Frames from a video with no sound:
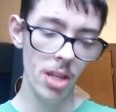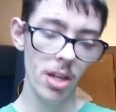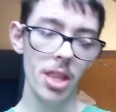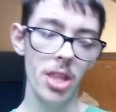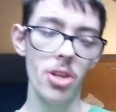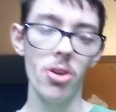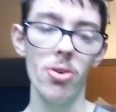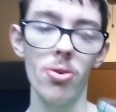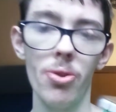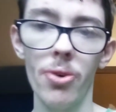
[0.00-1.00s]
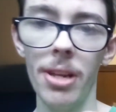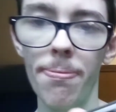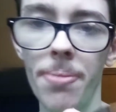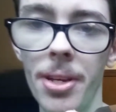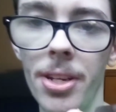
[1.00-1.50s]
got your
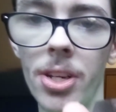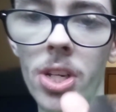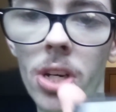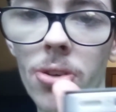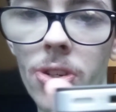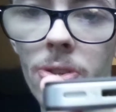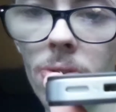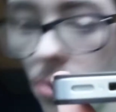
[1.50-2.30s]
30-pin charger